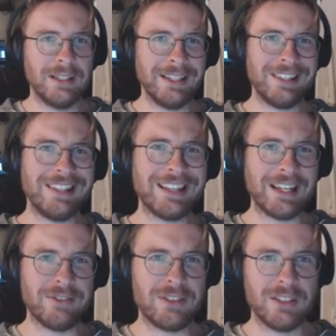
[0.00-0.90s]
I think
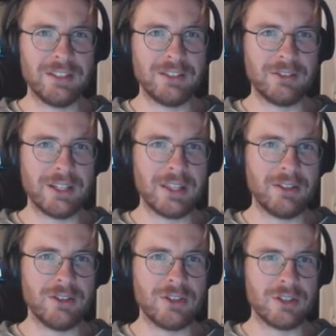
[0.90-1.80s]
I've seen it right now,
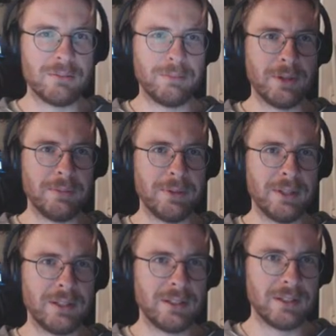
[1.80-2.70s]
it doesn't pop in.